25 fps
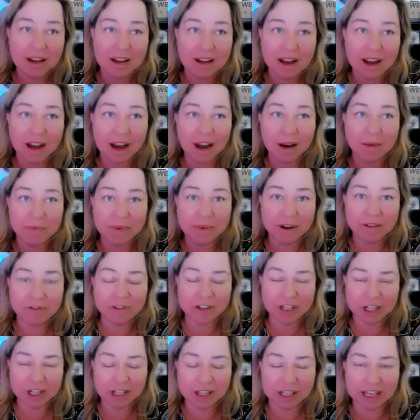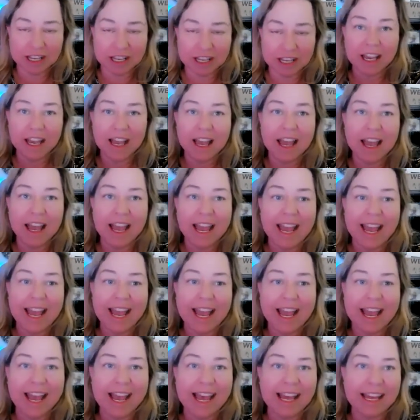officially,
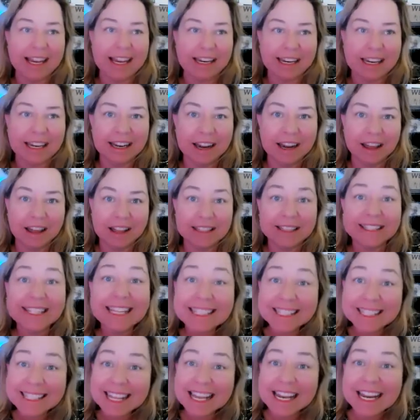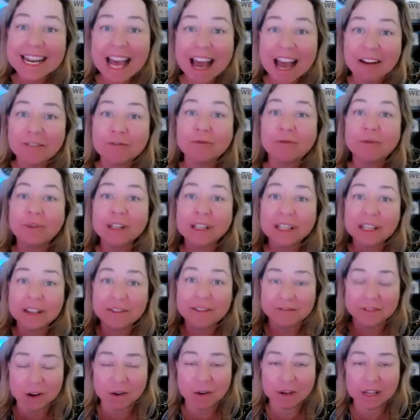and since then have really
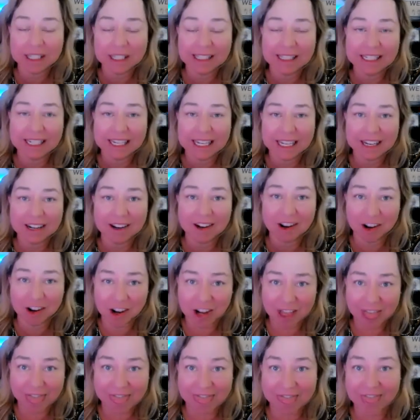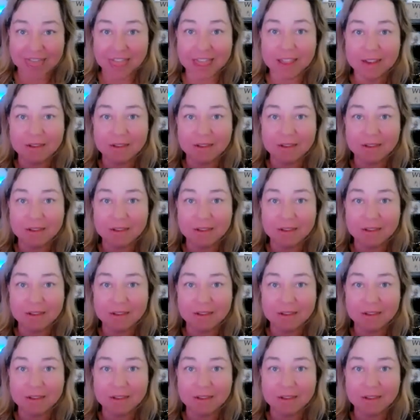focused in on